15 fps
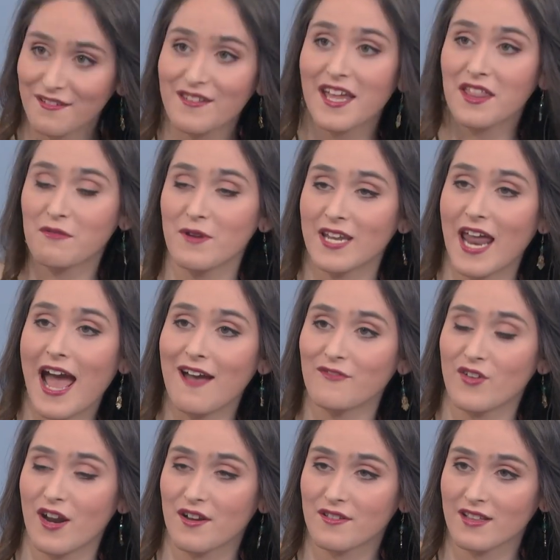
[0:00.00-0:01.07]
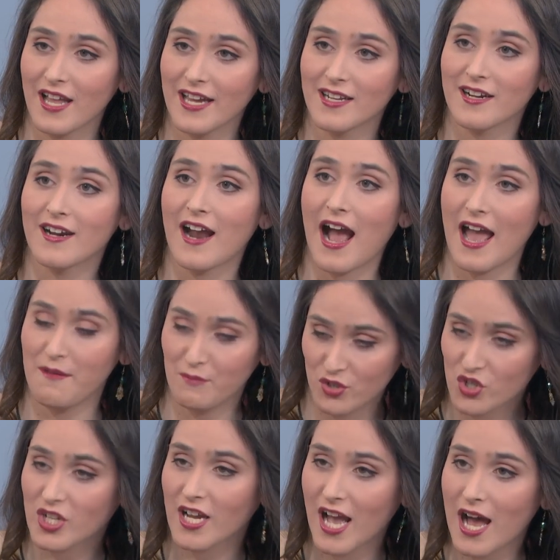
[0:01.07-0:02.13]
say, three and a half years later,
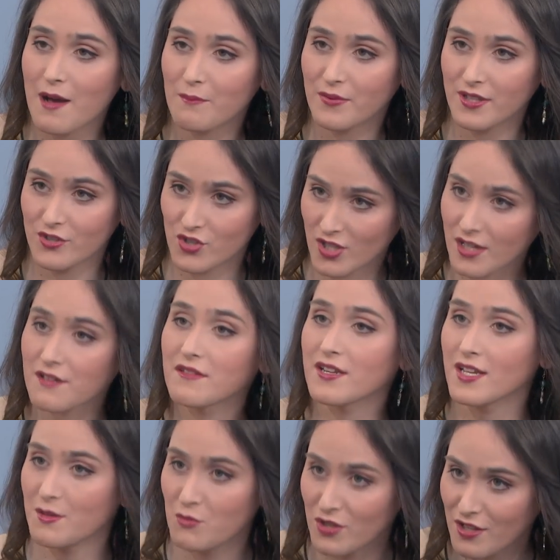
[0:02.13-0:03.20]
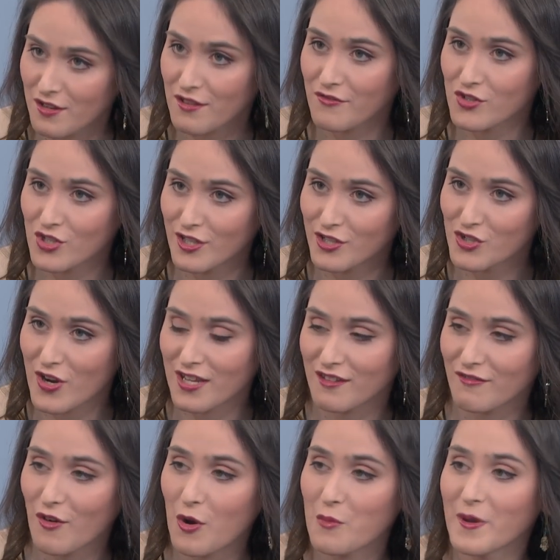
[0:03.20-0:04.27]
mission accomplished. The Hasidic community is officially
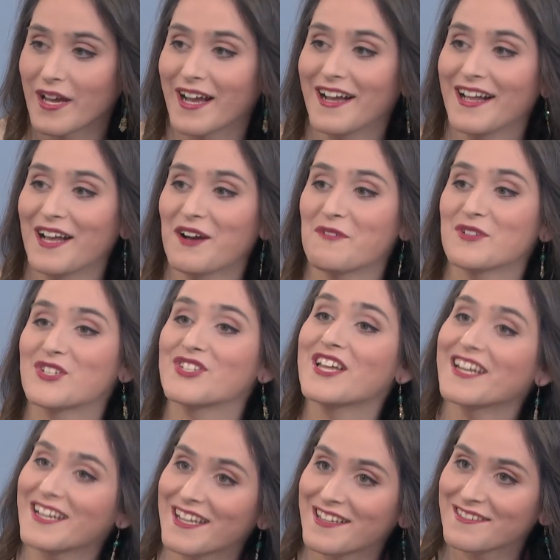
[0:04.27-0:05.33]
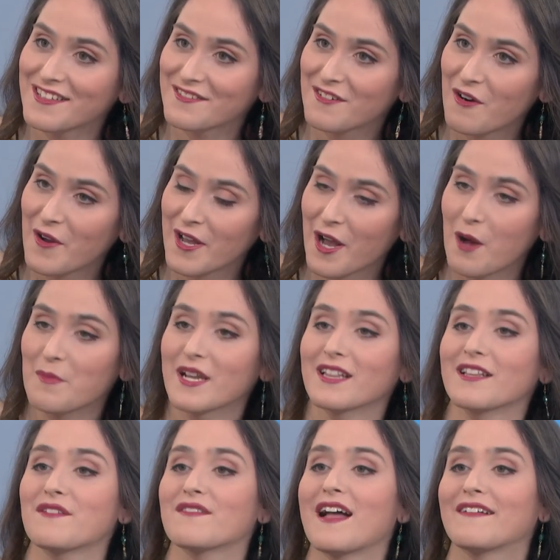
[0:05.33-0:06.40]
transphobic, which didn't exist growing up, but at
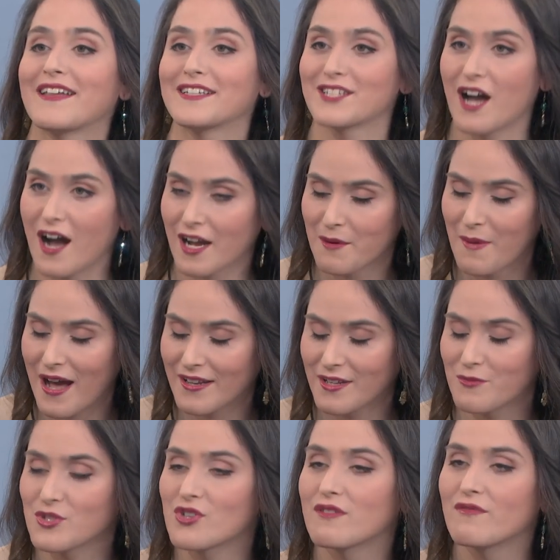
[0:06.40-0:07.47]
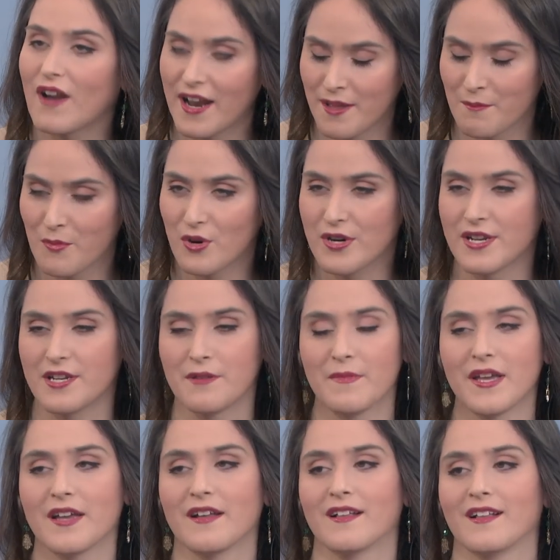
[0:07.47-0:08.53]
least now they talk about it, which is very important to me.
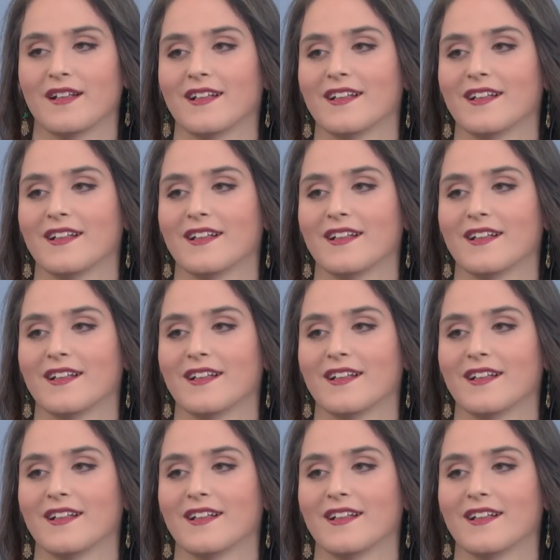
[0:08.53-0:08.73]
Abby Stein,